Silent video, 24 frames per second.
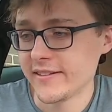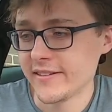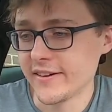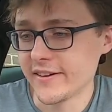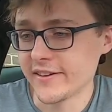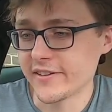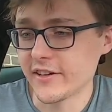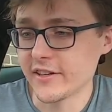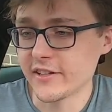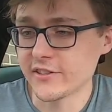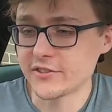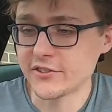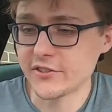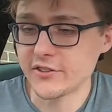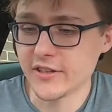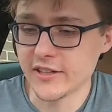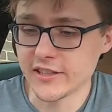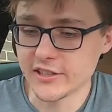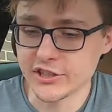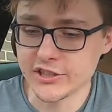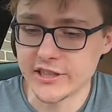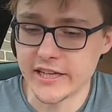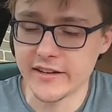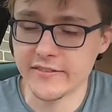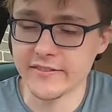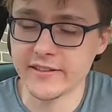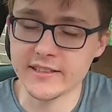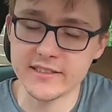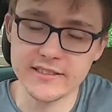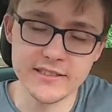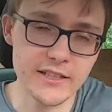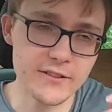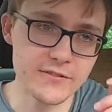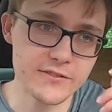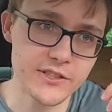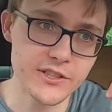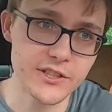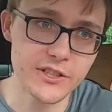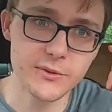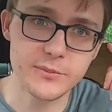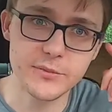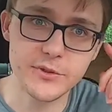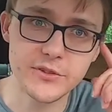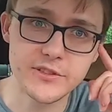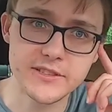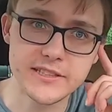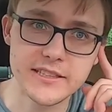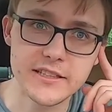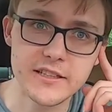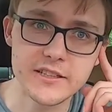I kind of do like sharing stuff to the community,